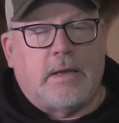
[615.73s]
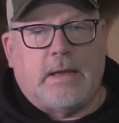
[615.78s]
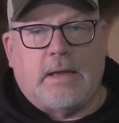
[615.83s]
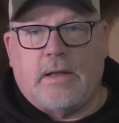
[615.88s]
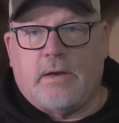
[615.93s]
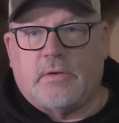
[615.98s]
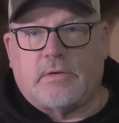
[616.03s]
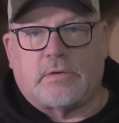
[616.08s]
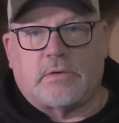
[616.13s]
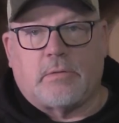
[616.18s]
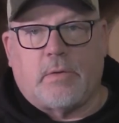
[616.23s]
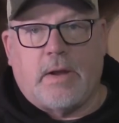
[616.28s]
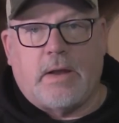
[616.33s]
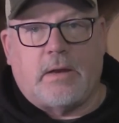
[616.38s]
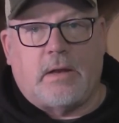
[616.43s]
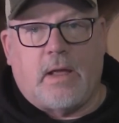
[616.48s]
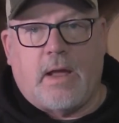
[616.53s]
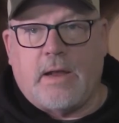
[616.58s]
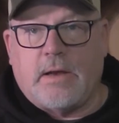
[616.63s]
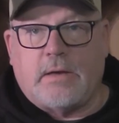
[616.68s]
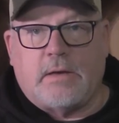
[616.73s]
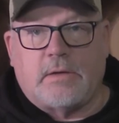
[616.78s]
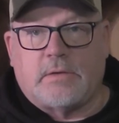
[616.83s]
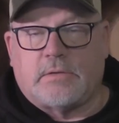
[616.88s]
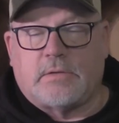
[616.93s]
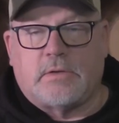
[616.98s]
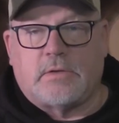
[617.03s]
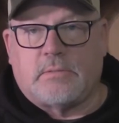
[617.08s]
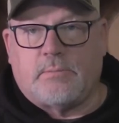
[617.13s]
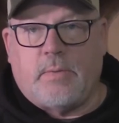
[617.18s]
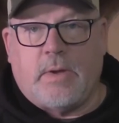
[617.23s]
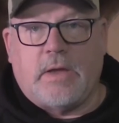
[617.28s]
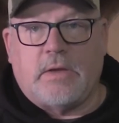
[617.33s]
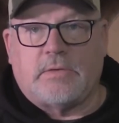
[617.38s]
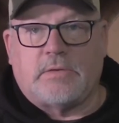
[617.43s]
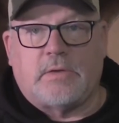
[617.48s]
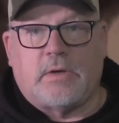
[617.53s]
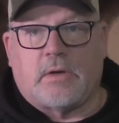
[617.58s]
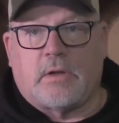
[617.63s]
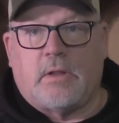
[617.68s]
in a straight line distance
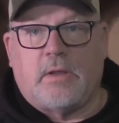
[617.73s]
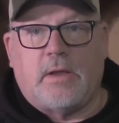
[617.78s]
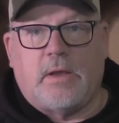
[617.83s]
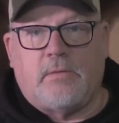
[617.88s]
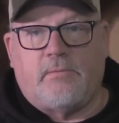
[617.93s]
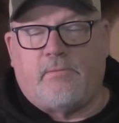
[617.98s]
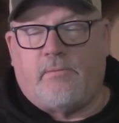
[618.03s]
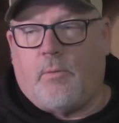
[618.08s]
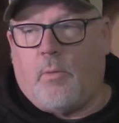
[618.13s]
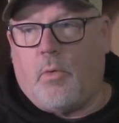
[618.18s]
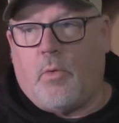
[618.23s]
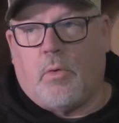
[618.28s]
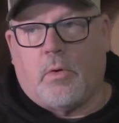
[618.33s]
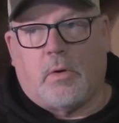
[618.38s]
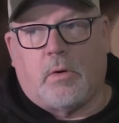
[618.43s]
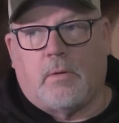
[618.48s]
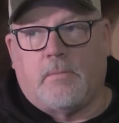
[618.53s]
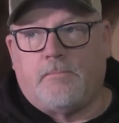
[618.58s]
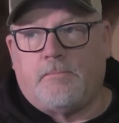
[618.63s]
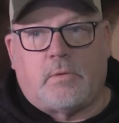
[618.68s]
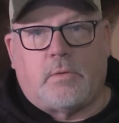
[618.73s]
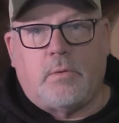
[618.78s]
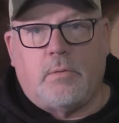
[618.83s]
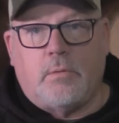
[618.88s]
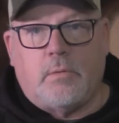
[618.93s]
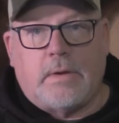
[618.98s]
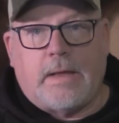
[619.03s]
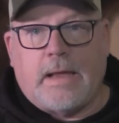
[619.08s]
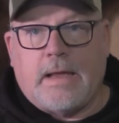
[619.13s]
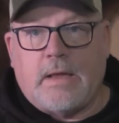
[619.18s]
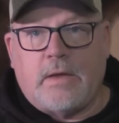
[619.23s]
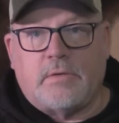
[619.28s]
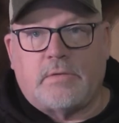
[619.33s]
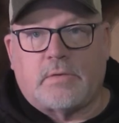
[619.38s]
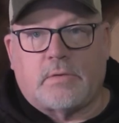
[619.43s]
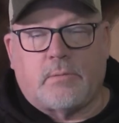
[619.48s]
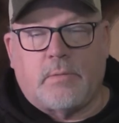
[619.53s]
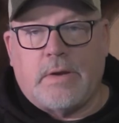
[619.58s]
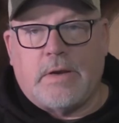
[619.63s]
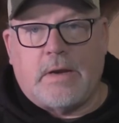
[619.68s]
basically for 2
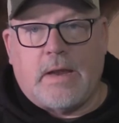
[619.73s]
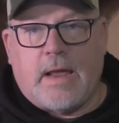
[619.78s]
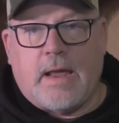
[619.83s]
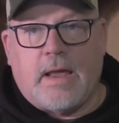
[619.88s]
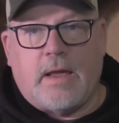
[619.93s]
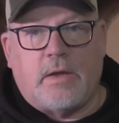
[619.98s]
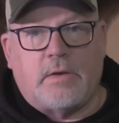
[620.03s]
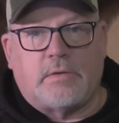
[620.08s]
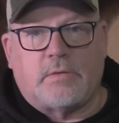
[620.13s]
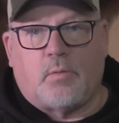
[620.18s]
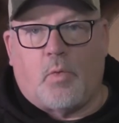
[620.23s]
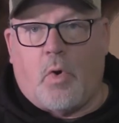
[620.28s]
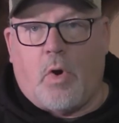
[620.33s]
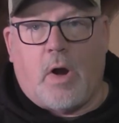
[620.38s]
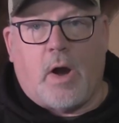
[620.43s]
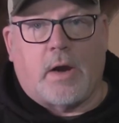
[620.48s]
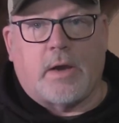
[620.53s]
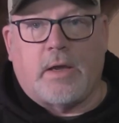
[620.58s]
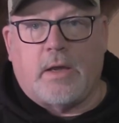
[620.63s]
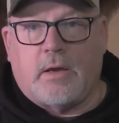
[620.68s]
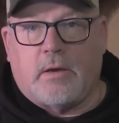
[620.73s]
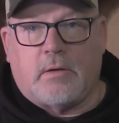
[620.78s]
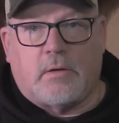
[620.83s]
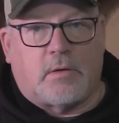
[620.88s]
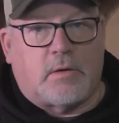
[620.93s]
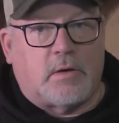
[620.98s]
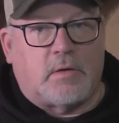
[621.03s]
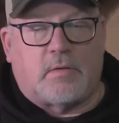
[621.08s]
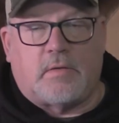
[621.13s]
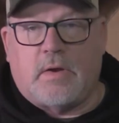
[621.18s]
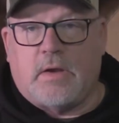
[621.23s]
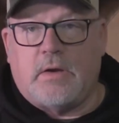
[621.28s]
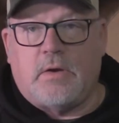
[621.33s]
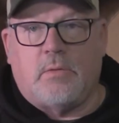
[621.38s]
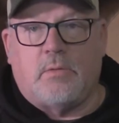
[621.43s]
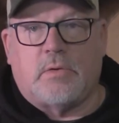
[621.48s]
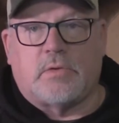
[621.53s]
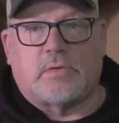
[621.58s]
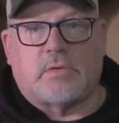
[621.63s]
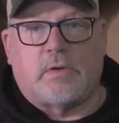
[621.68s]
days, 3 days, walking
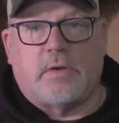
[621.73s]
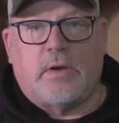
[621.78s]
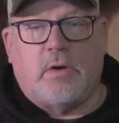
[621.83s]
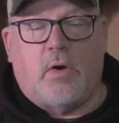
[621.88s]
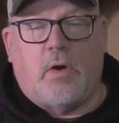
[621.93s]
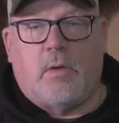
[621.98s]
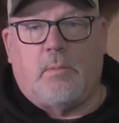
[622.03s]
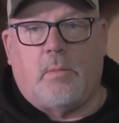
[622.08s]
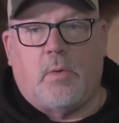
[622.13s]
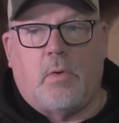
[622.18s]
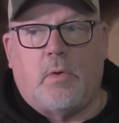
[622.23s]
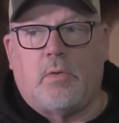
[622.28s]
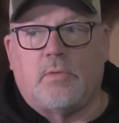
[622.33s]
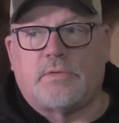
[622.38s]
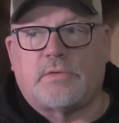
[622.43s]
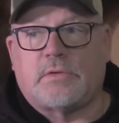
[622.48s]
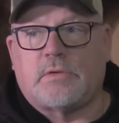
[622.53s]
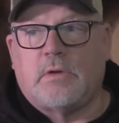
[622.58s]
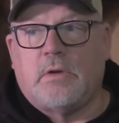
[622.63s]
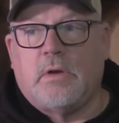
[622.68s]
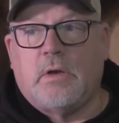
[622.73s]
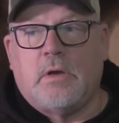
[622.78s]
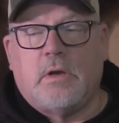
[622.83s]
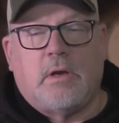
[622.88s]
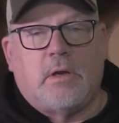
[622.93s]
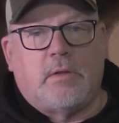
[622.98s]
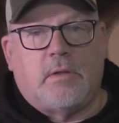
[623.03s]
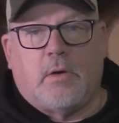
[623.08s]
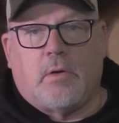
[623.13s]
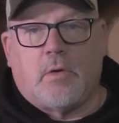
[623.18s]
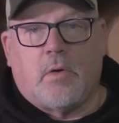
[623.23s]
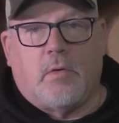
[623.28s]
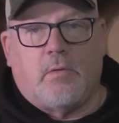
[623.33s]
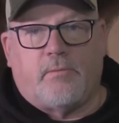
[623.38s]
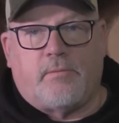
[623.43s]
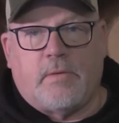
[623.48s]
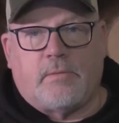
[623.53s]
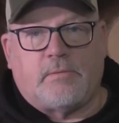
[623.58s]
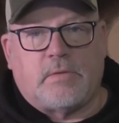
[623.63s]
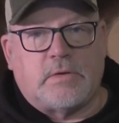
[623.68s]
continuously almost. They'll go
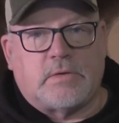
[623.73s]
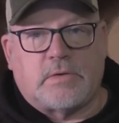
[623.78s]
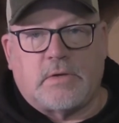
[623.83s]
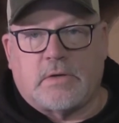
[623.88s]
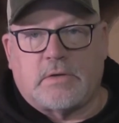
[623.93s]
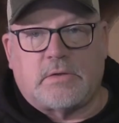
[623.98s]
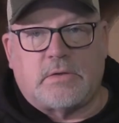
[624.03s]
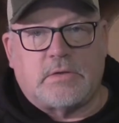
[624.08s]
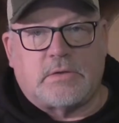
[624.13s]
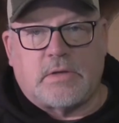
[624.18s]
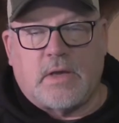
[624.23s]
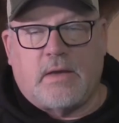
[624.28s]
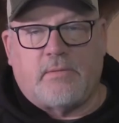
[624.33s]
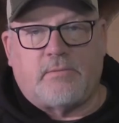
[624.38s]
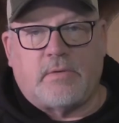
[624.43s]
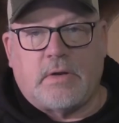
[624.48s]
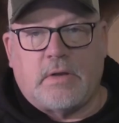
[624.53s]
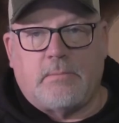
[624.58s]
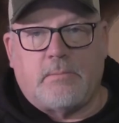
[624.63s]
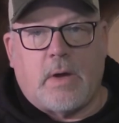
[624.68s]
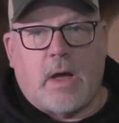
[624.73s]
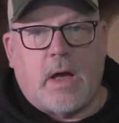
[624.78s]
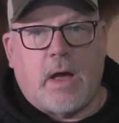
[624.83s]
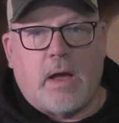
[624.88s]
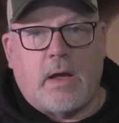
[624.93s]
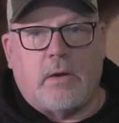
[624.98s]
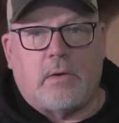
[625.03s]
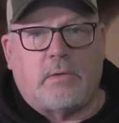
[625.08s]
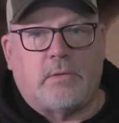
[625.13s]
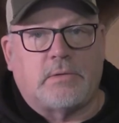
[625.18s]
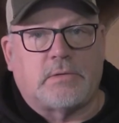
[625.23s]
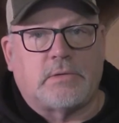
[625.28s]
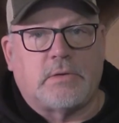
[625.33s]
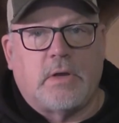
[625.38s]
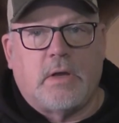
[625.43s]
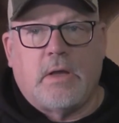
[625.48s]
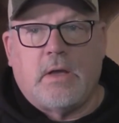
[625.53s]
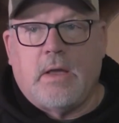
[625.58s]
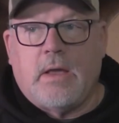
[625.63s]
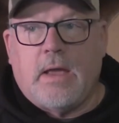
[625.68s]
50, 60, 70 miles
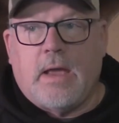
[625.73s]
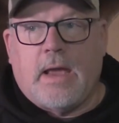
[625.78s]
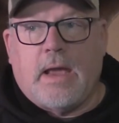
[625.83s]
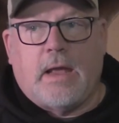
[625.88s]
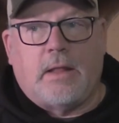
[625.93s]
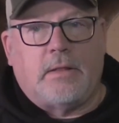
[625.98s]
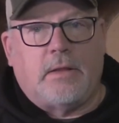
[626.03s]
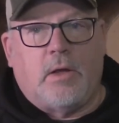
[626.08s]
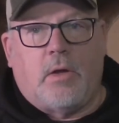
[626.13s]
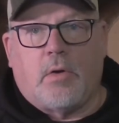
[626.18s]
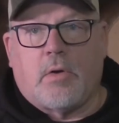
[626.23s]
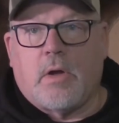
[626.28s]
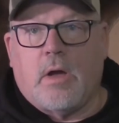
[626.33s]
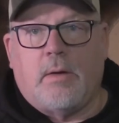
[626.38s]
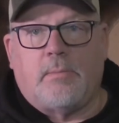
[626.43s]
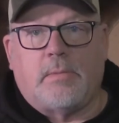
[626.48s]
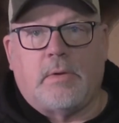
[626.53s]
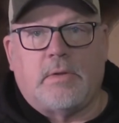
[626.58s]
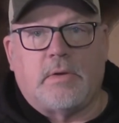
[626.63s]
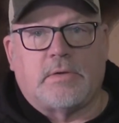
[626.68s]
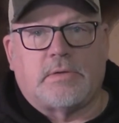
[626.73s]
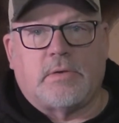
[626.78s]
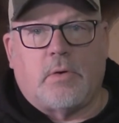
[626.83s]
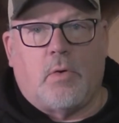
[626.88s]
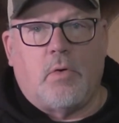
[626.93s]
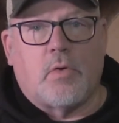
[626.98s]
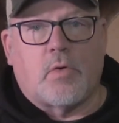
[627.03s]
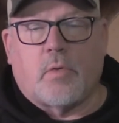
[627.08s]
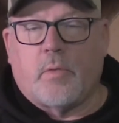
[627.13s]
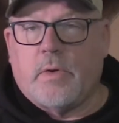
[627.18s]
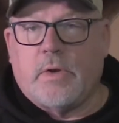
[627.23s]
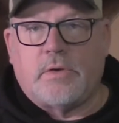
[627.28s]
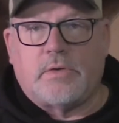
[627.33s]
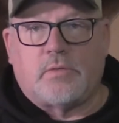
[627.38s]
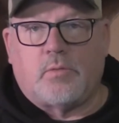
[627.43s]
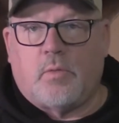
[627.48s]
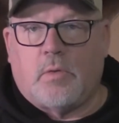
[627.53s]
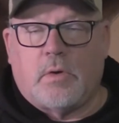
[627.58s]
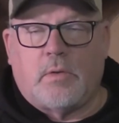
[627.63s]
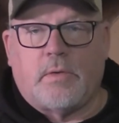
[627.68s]
and they'll come to this oak
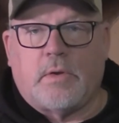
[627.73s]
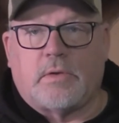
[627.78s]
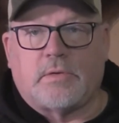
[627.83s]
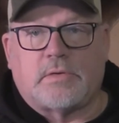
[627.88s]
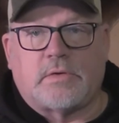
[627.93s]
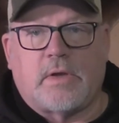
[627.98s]
ridge where they'll